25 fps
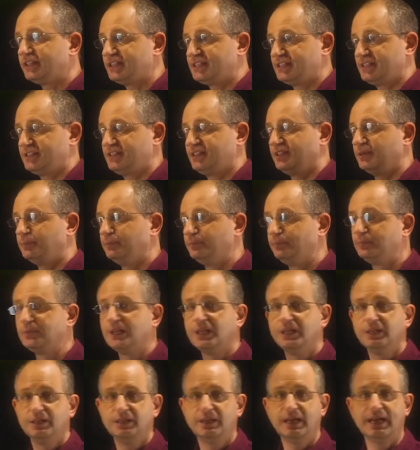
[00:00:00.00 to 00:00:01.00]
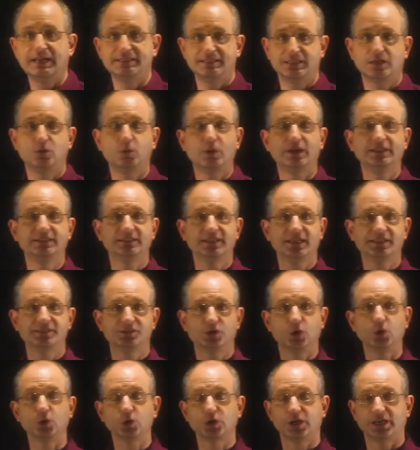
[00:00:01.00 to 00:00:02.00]
the system has a
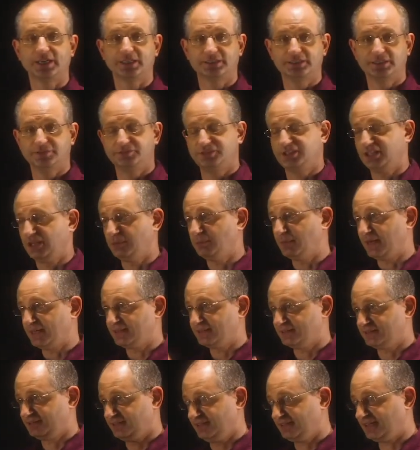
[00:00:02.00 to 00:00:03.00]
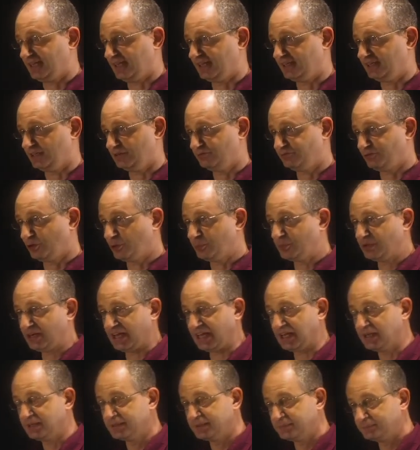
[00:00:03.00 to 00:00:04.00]
quantized Hall conductivity by the TKNN
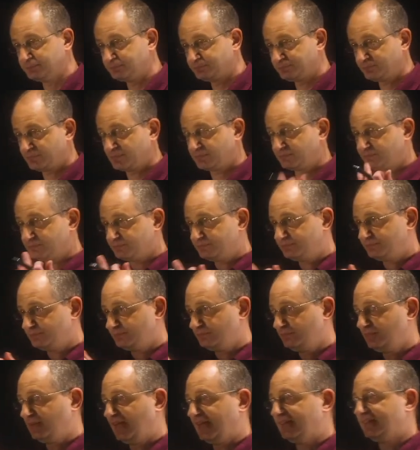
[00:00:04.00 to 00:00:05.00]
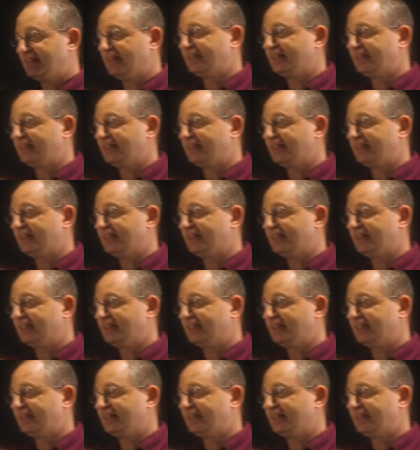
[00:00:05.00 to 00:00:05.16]
formula. And